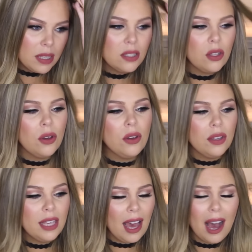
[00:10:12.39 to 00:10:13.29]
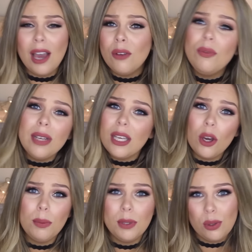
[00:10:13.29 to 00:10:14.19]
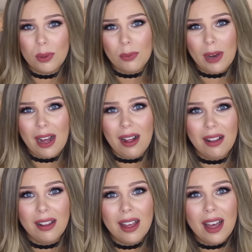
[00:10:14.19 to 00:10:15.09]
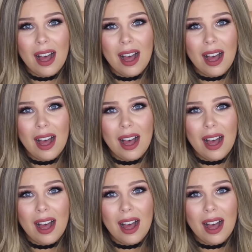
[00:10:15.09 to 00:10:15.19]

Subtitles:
So yeah, I really hope you're doing well.